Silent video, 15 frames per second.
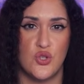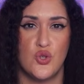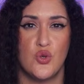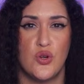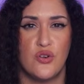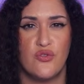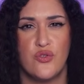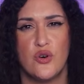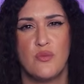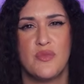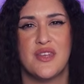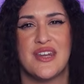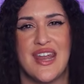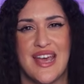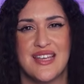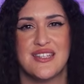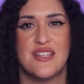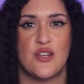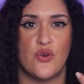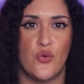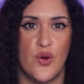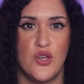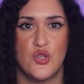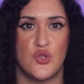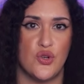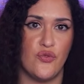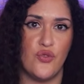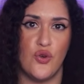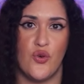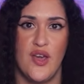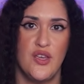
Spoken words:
should inform the next iteration of your